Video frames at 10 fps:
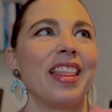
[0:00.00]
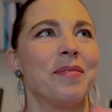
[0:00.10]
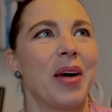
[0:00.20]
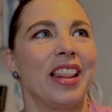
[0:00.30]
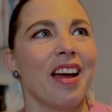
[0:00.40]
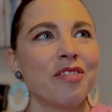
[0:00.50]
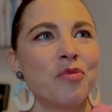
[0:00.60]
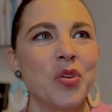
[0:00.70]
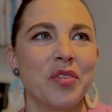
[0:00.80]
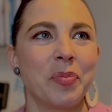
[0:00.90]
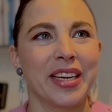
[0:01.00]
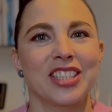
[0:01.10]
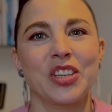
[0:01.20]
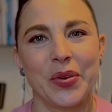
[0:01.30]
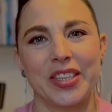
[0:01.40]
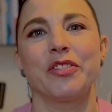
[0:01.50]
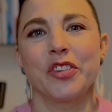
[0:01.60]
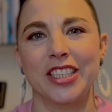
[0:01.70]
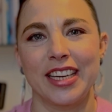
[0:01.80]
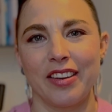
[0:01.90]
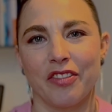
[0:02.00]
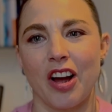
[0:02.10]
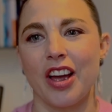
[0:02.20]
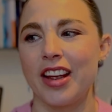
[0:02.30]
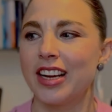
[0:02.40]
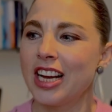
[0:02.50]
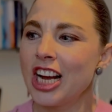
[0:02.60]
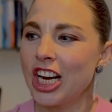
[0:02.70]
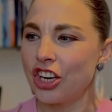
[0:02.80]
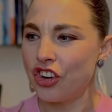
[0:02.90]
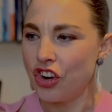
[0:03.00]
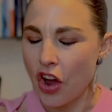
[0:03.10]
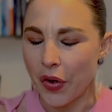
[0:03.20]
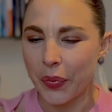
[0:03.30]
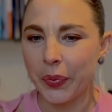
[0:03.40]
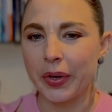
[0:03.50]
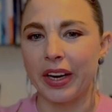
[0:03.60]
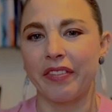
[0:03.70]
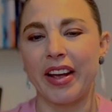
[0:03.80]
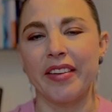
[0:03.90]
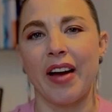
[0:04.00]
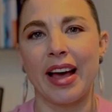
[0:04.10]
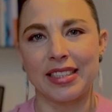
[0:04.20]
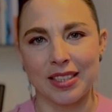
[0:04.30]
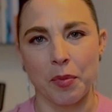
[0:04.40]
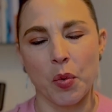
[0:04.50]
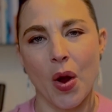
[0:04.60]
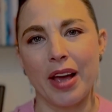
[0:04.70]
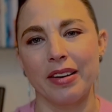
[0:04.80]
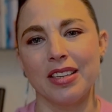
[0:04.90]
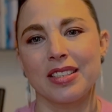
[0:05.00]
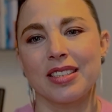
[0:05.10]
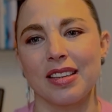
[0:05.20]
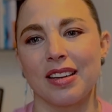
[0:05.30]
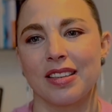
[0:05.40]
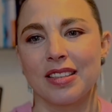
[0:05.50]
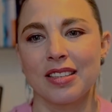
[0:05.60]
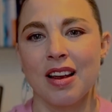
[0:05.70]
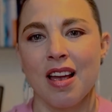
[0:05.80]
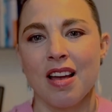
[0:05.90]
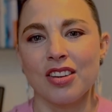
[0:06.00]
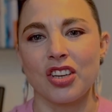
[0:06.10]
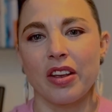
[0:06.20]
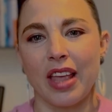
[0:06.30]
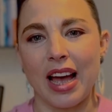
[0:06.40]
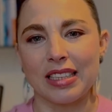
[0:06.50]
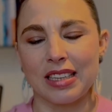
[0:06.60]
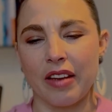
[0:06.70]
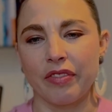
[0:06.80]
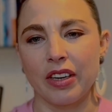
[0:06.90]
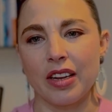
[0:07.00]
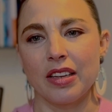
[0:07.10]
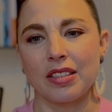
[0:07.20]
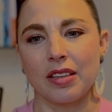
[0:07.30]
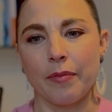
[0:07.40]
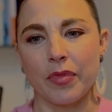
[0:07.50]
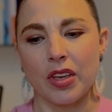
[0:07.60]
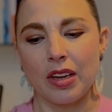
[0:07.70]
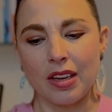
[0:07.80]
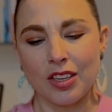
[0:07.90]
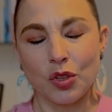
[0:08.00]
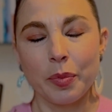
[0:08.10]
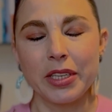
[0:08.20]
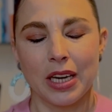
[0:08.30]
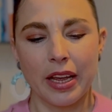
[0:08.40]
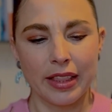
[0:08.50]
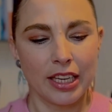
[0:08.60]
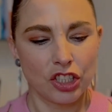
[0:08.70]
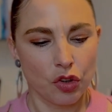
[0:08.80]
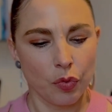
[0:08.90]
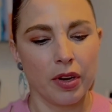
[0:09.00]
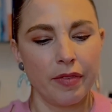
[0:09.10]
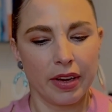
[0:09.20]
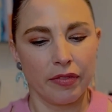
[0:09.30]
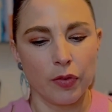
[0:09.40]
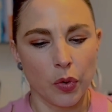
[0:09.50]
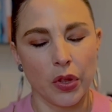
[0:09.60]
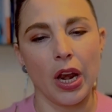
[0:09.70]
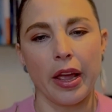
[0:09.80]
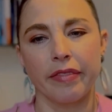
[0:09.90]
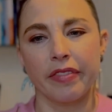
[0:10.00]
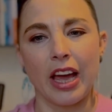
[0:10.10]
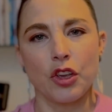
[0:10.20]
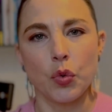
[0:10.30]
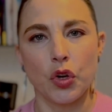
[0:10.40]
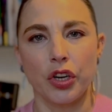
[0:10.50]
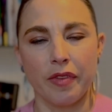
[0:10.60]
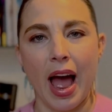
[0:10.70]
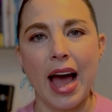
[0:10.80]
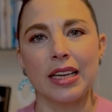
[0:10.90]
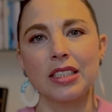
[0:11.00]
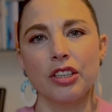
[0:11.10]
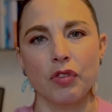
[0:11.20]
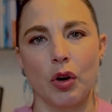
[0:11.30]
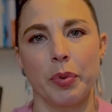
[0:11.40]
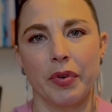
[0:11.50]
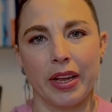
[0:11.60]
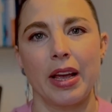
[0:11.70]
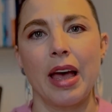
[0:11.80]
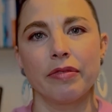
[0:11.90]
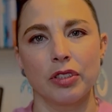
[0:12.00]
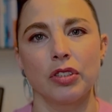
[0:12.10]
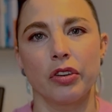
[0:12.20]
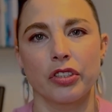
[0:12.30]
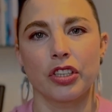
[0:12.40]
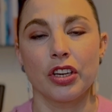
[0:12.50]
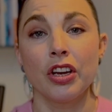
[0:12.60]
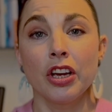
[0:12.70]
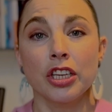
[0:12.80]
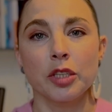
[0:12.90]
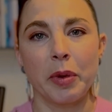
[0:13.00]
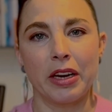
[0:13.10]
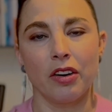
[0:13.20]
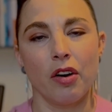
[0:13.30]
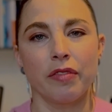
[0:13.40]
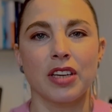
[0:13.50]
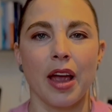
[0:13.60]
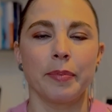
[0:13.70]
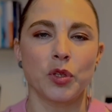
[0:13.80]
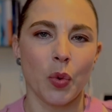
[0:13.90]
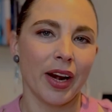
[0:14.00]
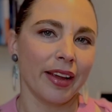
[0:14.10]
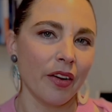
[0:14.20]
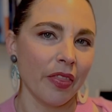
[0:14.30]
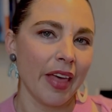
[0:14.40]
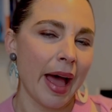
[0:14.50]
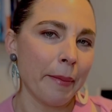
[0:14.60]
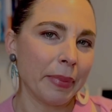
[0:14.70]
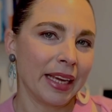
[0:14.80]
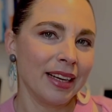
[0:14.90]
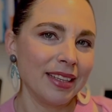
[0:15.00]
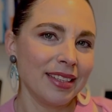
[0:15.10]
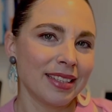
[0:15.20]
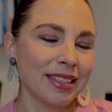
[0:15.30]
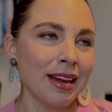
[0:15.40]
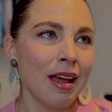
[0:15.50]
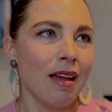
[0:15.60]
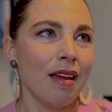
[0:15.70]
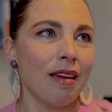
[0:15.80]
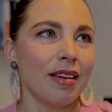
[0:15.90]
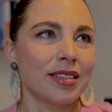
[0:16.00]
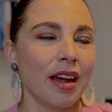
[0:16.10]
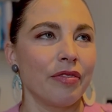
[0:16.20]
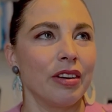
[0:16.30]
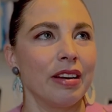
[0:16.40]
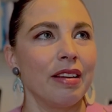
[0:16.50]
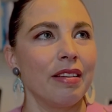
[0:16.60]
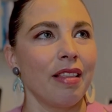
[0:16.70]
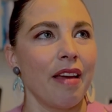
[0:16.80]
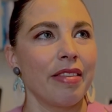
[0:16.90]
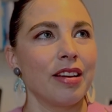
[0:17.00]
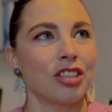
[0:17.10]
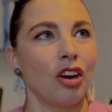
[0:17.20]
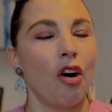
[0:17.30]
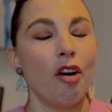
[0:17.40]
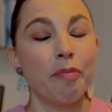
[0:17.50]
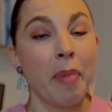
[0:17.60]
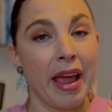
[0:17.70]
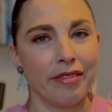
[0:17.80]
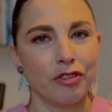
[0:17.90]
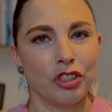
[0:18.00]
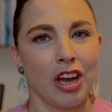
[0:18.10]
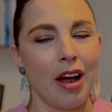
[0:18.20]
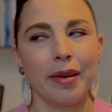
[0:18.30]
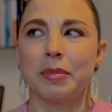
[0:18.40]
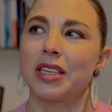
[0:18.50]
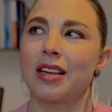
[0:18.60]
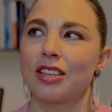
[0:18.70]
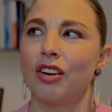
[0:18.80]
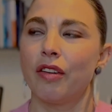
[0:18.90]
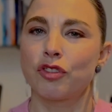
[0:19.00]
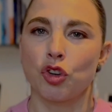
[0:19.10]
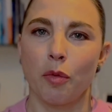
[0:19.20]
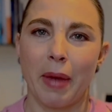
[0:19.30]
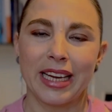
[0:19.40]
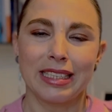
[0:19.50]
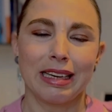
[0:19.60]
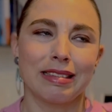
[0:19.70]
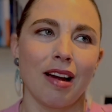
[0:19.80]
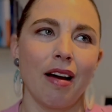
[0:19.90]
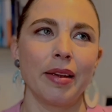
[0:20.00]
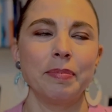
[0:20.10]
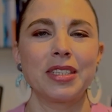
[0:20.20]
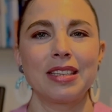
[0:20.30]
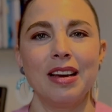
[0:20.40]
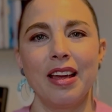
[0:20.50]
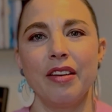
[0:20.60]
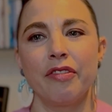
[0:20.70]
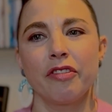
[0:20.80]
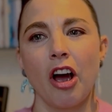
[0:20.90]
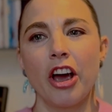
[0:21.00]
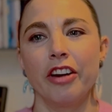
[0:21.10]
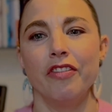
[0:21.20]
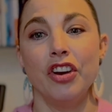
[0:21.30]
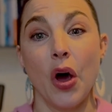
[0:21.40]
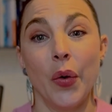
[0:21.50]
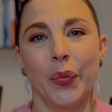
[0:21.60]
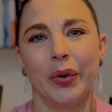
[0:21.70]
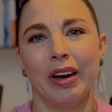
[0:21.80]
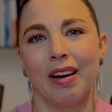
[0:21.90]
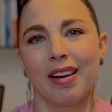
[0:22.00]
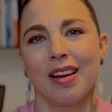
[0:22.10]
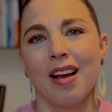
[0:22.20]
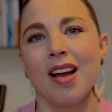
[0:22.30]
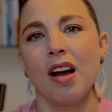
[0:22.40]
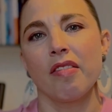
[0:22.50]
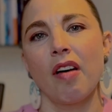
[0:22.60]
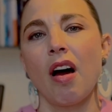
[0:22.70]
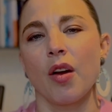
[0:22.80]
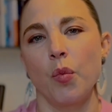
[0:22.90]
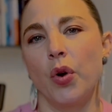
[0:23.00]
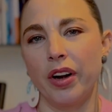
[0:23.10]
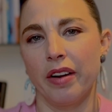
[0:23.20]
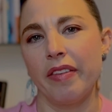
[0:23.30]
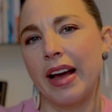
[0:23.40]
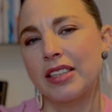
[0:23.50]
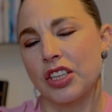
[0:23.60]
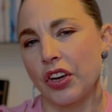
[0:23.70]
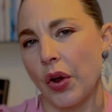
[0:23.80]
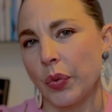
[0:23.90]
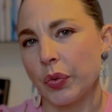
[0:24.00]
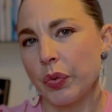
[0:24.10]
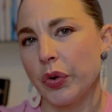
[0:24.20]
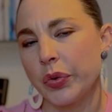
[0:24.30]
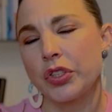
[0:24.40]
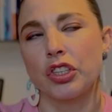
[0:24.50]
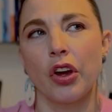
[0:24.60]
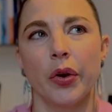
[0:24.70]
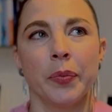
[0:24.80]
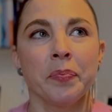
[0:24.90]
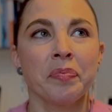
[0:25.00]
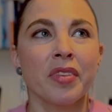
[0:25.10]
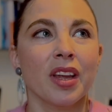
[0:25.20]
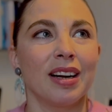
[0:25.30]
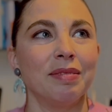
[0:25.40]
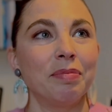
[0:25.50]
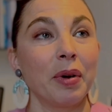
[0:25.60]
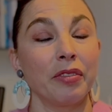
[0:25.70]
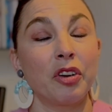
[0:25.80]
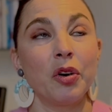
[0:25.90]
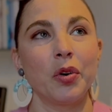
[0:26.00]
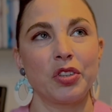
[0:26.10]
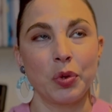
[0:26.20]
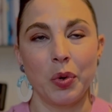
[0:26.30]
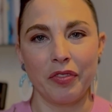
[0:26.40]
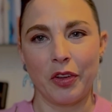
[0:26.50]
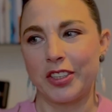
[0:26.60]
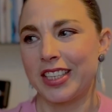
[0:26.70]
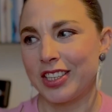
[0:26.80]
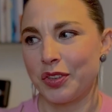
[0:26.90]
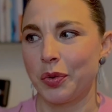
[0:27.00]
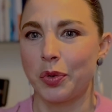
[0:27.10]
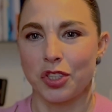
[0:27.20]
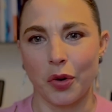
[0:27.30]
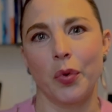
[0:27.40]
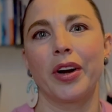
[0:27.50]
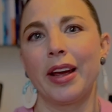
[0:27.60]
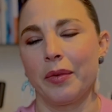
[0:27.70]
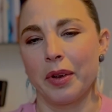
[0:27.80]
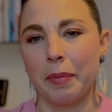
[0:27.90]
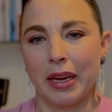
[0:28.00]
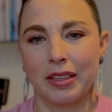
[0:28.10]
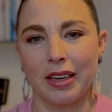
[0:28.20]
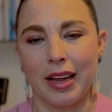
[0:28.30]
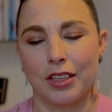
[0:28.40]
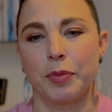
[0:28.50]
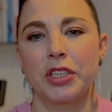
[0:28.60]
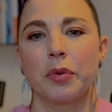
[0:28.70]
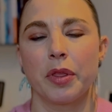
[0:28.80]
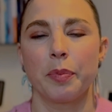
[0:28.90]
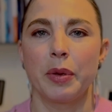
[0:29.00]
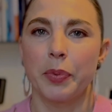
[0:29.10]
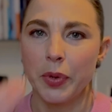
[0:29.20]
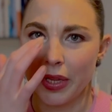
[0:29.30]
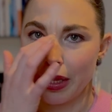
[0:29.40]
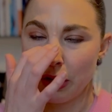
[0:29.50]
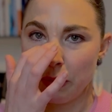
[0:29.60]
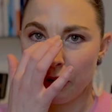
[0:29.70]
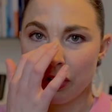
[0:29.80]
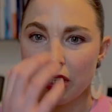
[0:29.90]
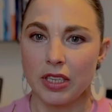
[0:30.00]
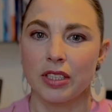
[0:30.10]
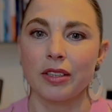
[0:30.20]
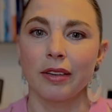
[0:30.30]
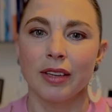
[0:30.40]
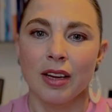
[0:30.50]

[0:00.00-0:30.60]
my life would have been so different if I had known and if I'd have had some awareness. And so that definitely is something, it's almost like this grieving for the life that you could have had, and you've got to be really careful not to spend a lot of time dwelling on that, because it definitely, like, there's a lot of painful times, there's a lot of traumatic times that if I'd have known, I wouldn't have had to go through. So but of course all of those things are also what now connect me to other people in the community, so